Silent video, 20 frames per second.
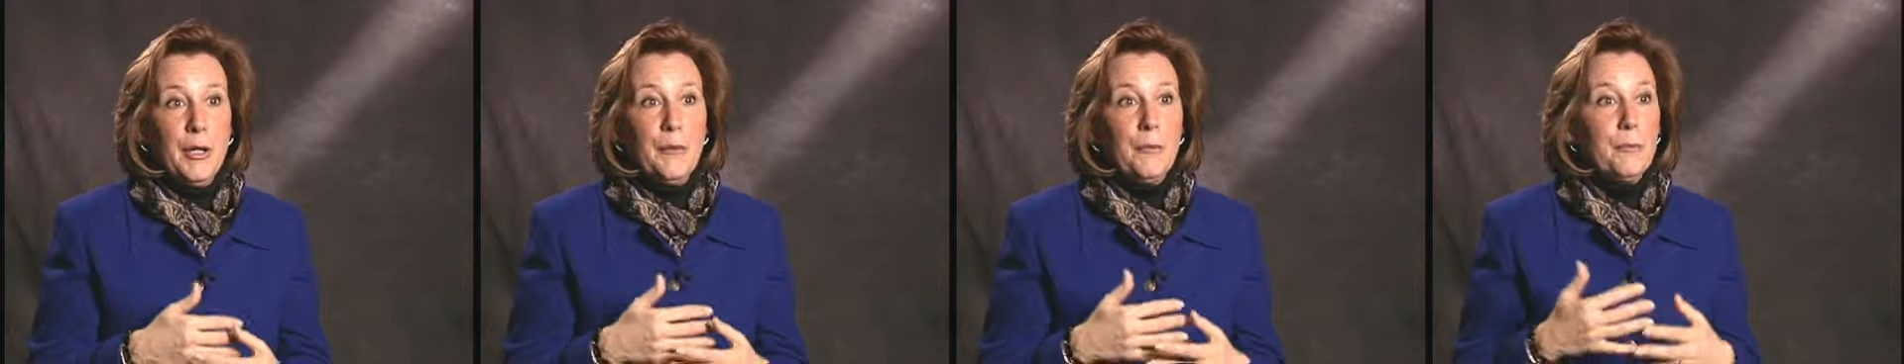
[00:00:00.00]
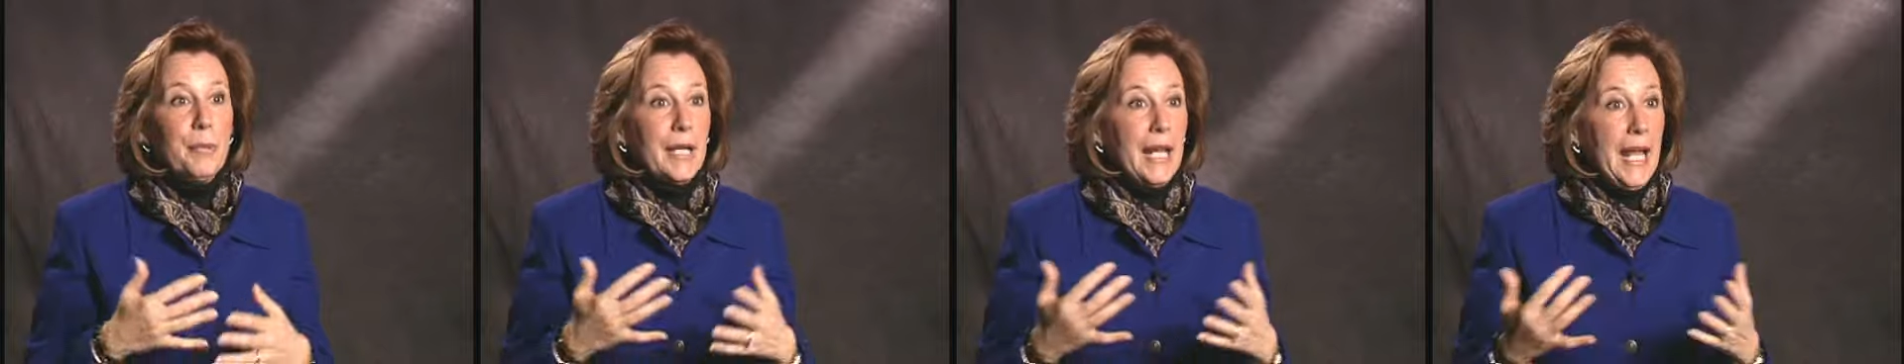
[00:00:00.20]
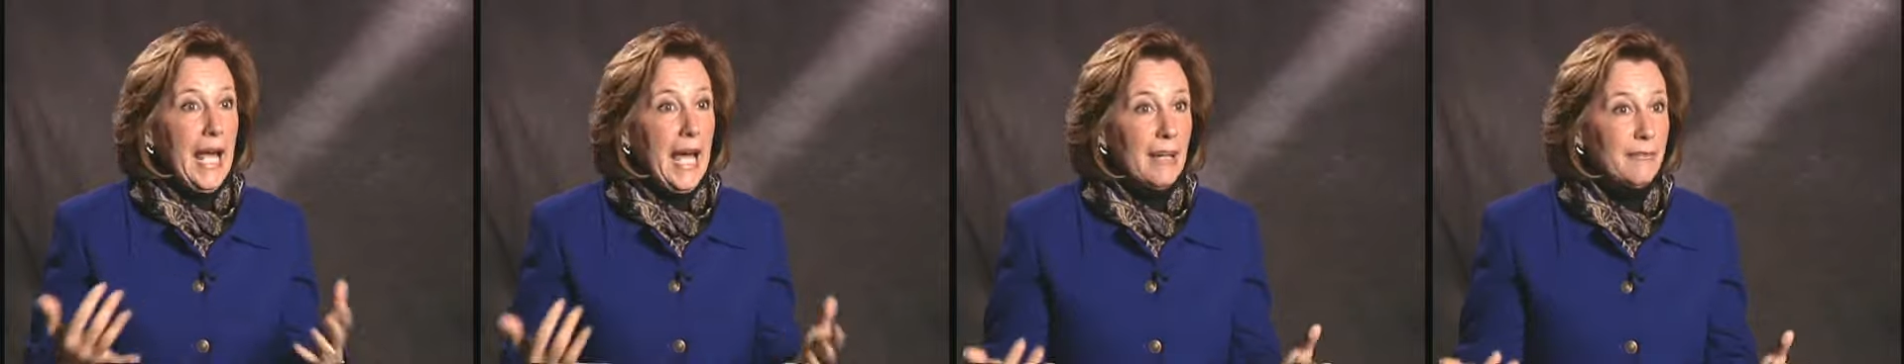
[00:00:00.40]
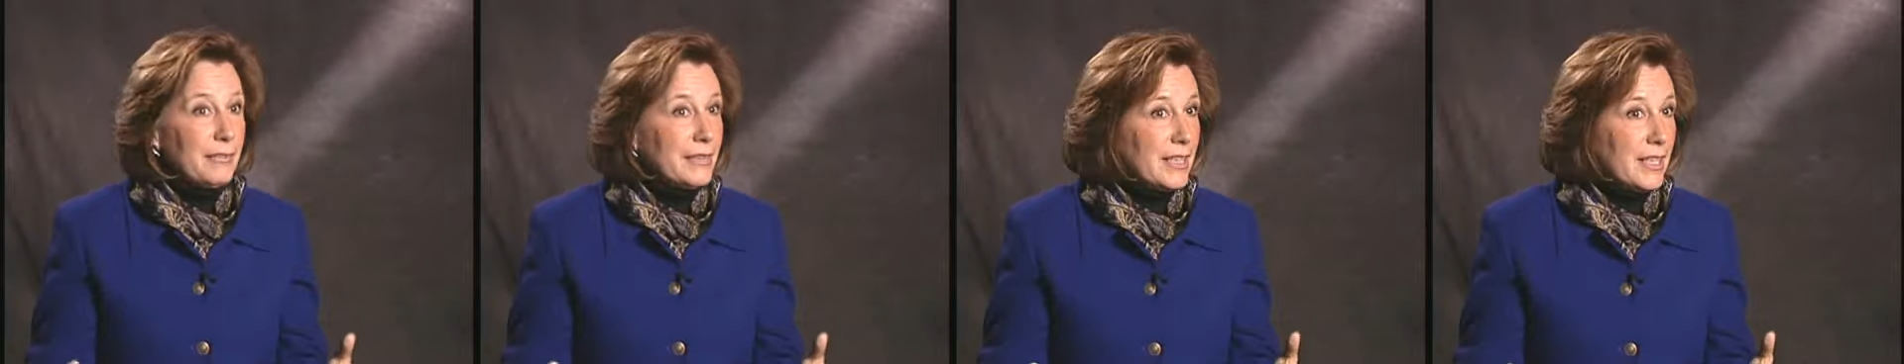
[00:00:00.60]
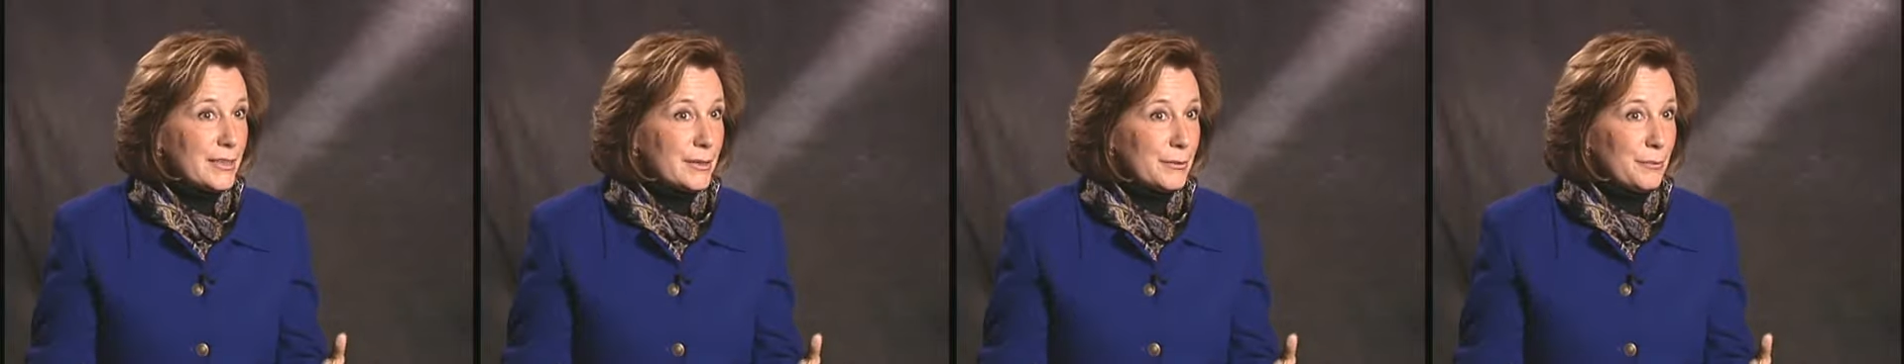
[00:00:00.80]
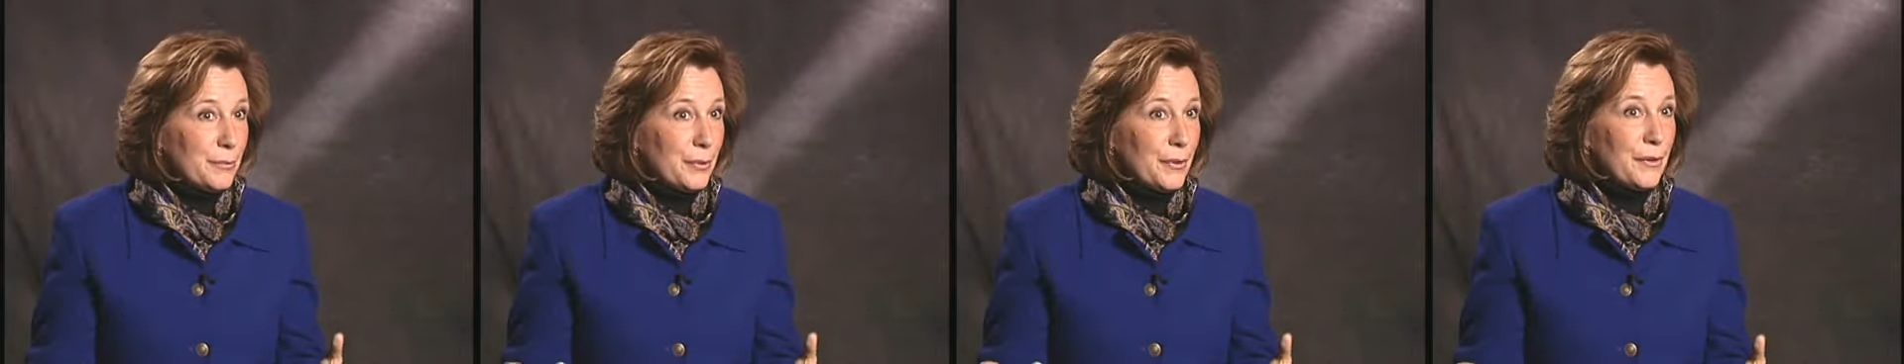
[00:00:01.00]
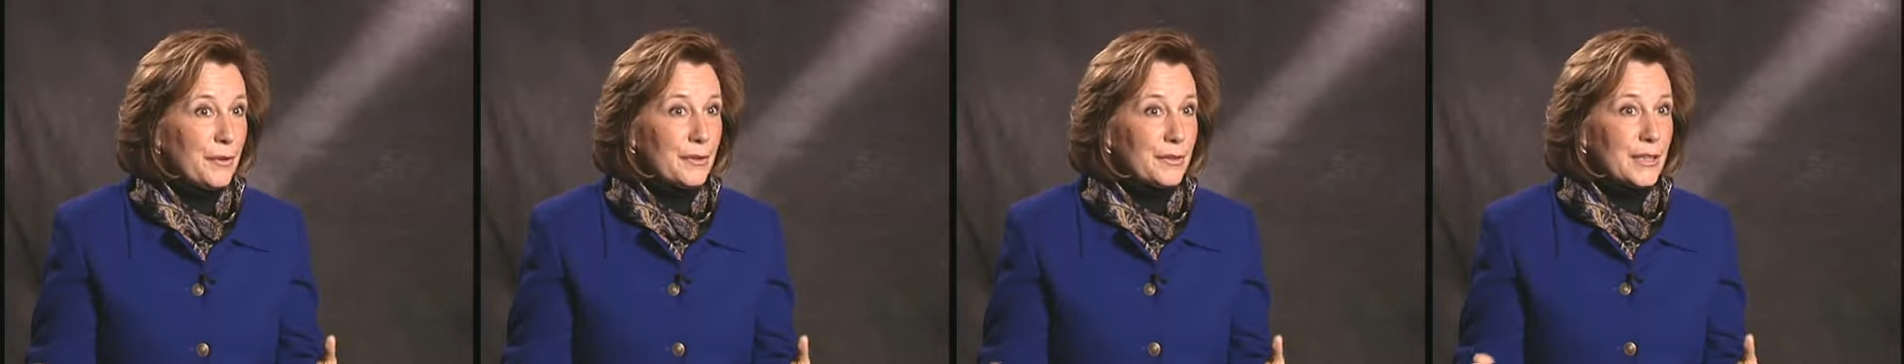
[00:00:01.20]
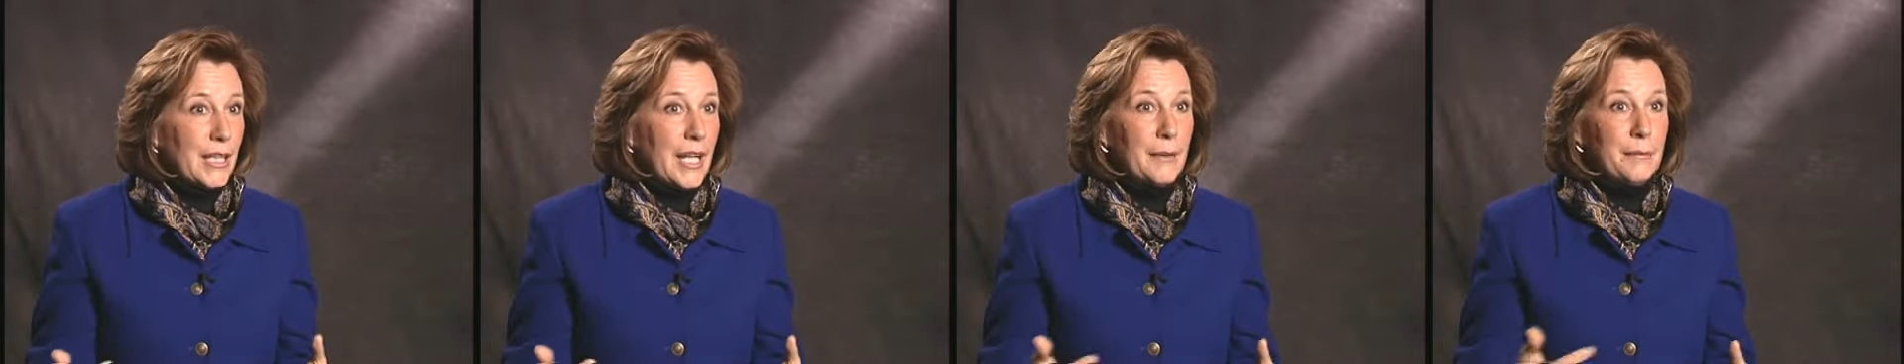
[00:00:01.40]
but a half a dozen
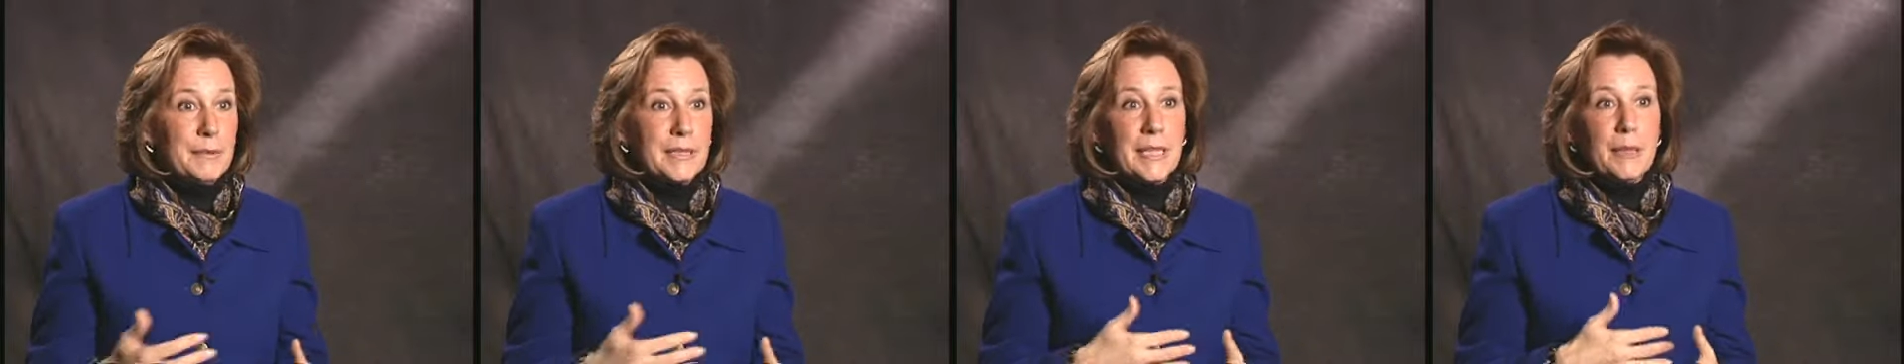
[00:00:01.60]
prototypes